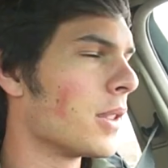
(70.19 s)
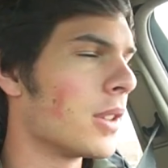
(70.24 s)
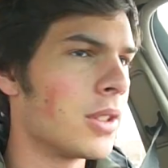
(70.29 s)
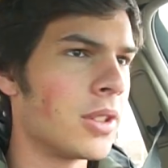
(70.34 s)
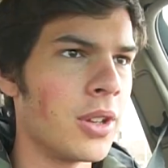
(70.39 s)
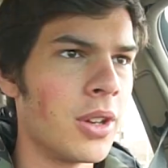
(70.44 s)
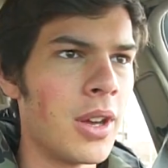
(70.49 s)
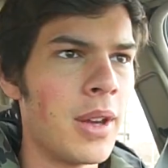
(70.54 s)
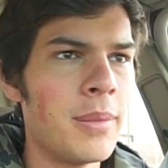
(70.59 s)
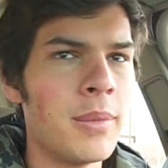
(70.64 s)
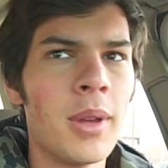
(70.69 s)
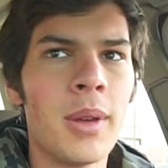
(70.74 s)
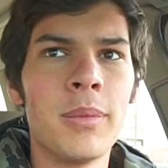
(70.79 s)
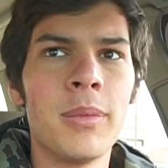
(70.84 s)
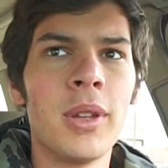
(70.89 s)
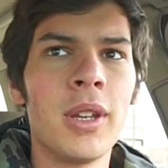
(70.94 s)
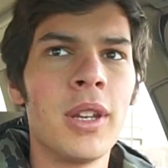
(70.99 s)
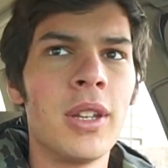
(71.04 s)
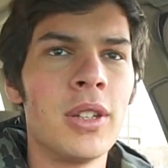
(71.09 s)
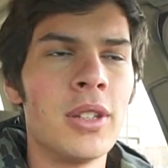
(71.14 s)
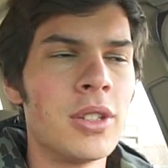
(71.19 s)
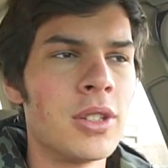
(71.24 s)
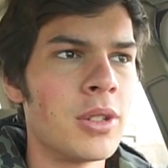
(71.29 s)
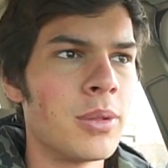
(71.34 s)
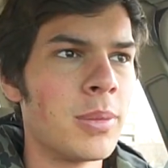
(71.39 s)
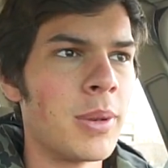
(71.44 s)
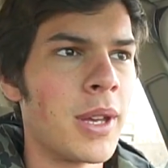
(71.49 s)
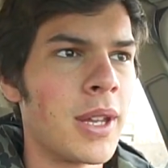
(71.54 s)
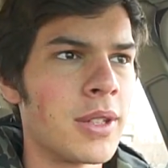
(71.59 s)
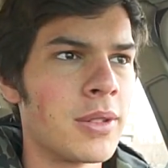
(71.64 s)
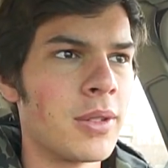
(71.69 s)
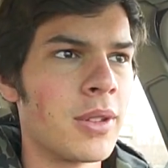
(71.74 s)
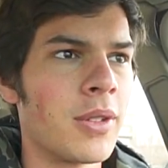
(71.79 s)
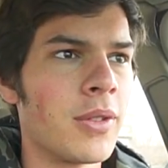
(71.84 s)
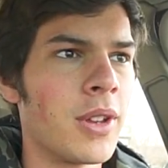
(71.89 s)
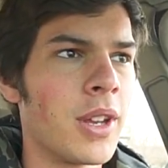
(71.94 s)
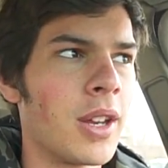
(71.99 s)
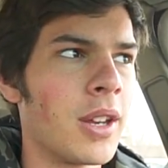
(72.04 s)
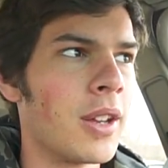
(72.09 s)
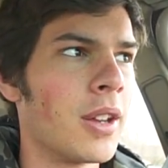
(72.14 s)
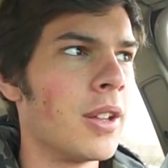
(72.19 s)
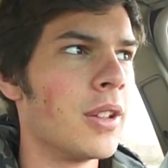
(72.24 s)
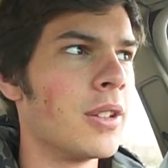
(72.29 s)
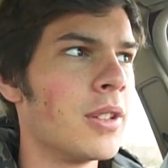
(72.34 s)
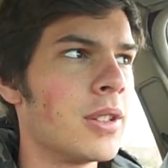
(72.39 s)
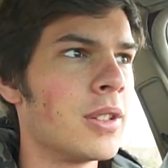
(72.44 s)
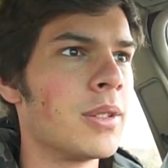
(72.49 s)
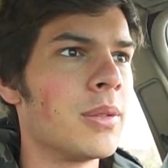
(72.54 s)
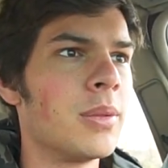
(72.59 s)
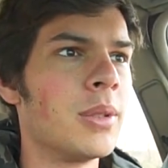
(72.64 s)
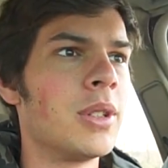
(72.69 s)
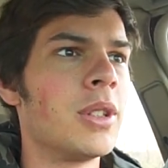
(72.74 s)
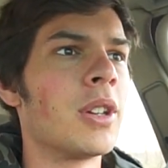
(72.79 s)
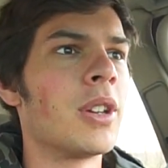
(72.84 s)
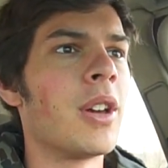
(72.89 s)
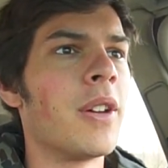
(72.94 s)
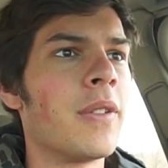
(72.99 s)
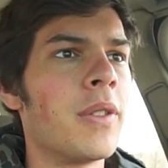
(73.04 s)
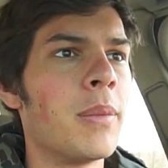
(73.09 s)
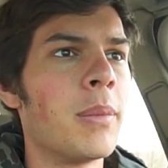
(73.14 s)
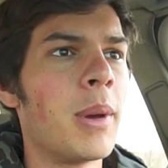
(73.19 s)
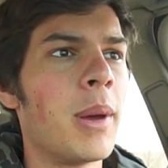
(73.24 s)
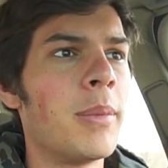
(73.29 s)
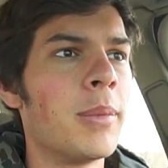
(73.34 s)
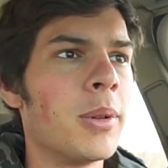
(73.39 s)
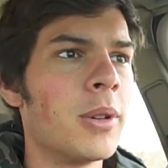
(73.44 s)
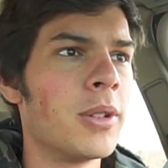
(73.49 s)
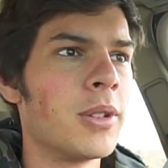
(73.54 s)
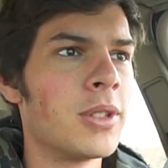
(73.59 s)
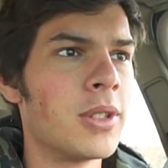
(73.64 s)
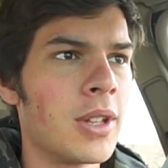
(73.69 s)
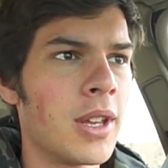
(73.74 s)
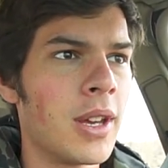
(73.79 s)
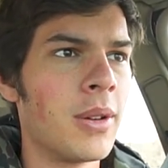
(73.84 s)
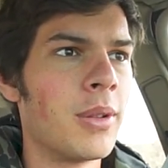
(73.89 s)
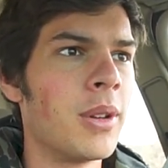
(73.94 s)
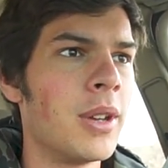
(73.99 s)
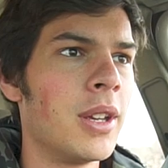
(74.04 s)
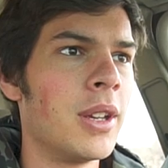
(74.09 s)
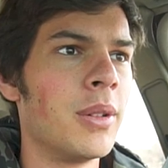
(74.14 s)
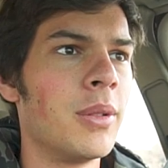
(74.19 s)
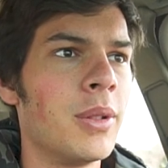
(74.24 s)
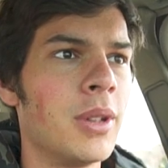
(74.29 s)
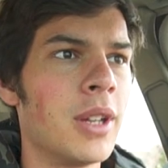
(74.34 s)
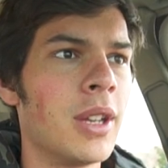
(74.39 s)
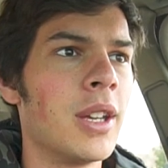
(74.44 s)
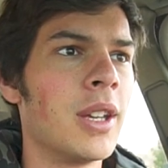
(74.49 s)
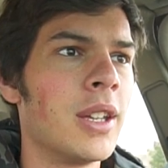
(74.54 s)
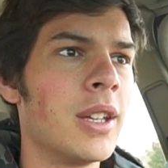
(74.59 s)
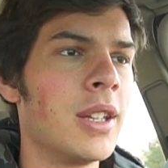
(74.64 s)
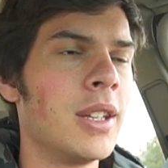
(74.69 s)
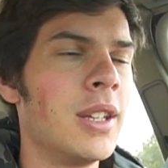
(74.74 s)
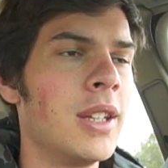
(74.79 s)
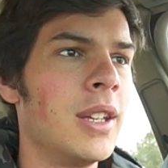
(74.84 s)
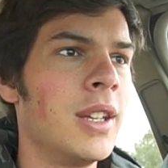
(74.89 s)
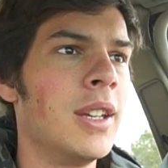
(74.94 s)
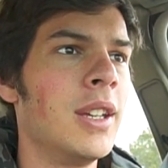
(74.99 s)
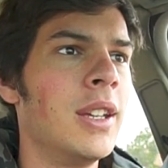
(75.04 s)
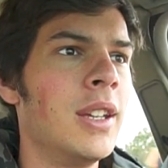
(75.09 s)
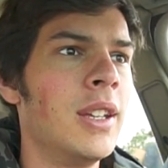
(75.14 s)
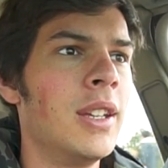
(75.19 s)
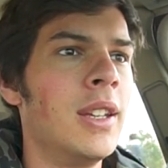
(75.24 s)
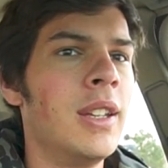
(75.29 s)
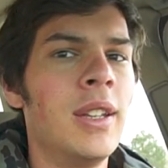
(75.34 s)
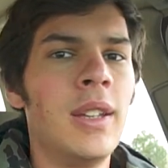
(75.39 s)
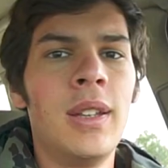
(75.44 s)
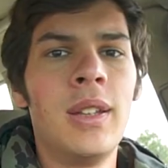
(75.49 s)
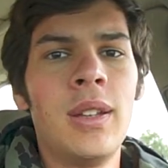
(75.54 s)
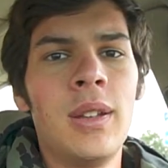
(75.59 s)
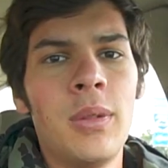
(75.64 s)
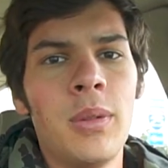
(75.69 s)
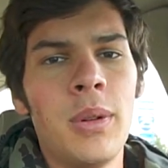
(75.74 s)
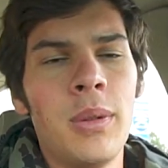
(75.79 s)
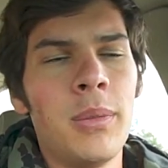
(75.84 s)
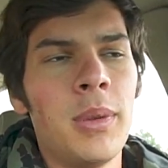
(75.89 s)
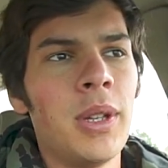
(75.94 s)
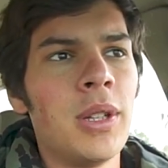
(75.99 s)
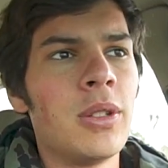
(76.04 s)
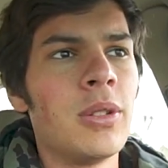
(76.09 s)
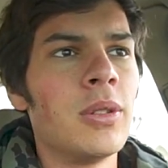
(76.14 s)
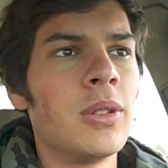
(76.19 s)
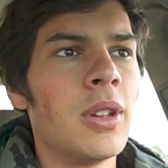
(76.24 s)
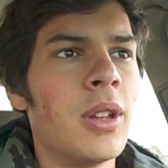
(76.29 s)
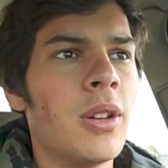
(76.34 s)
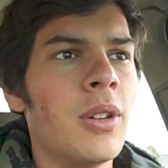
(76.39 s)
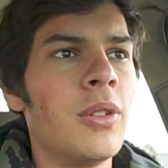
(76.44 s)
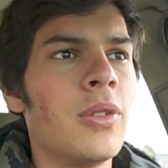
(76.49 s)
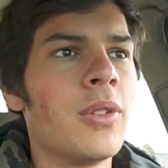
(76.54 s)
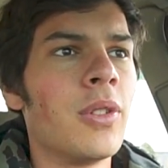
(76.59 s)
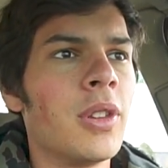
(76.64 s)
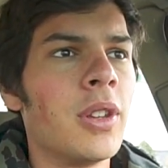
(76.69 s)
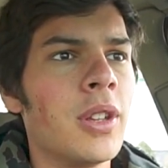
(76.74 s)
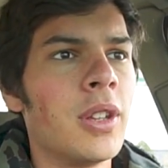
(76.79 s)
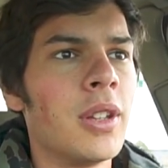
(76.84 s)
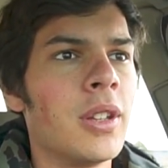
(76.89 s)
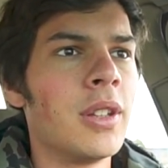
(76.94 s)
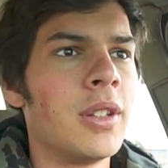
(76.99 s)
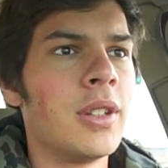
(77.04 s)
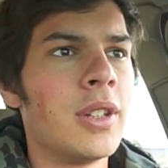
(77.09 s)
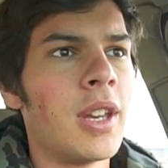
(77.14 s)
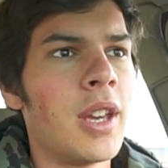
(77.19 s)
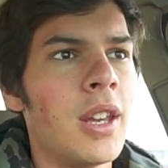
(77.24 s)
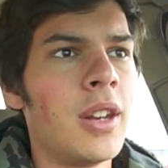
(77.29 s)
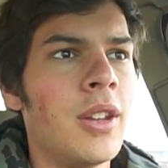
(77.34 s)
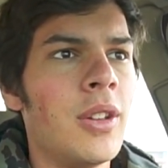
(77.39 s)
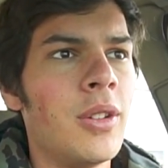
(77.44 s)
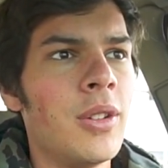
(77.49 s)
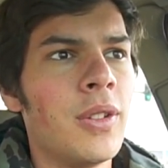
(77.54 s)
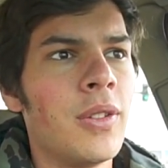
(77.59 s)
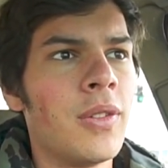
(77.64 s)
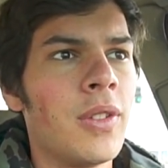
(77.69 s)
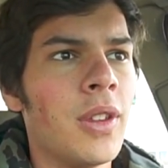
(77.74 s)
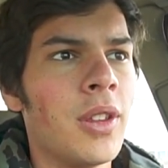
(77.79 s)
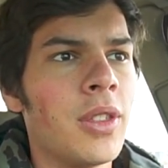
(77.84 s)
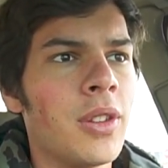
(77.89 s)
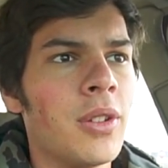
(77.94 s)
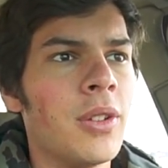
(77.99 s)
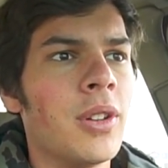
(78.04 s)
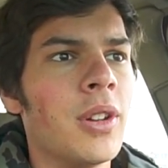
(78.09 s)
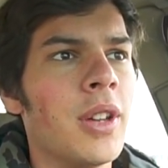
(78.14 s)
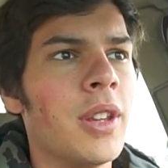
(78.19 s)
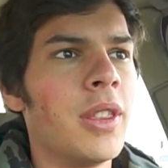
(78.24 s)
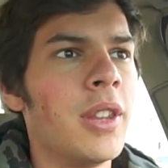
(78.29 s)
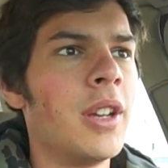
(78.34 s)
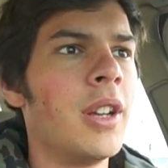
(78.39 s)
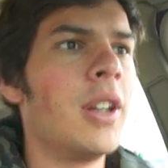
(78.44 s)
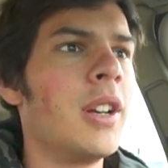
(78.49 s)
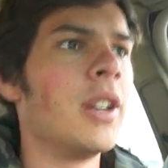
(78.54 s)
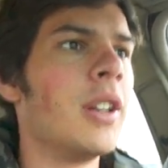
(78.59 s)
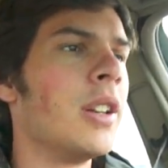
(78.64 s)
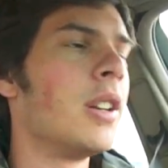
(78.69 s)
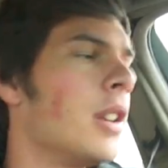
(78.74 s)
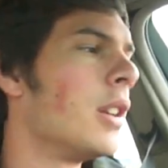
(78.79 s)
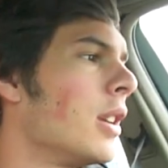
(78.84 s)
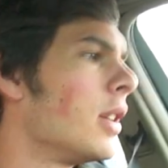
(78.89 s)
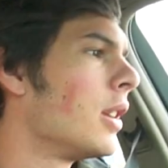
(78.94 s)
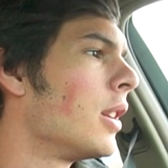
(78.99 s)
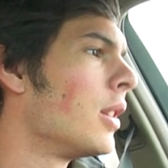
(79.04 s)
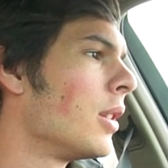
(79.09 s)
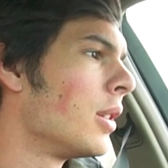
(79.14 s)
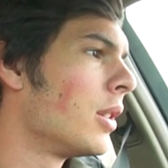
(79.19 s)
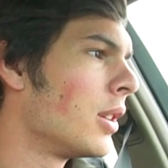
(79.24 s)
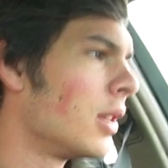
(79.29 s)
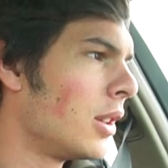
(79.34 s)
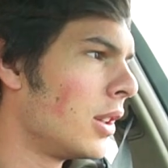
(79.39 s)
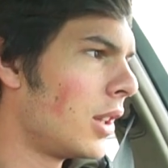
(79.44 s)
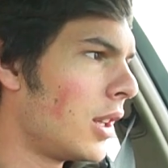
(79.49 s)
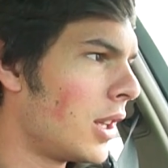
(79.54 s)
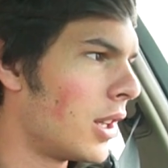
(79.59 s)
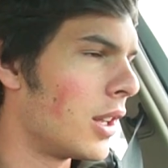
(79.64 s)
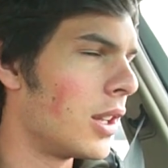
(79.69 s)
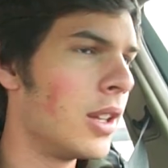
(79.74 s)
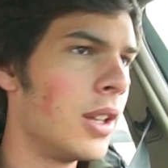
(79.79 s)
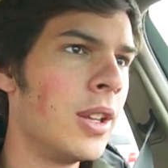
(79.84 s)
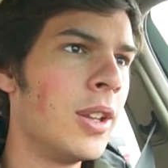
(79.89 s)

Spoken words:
So I'm thinking she'll pass with flying colors. We took off the bumper so that way it wouldn't be too low for the dyno if they throw it on there. And yeah,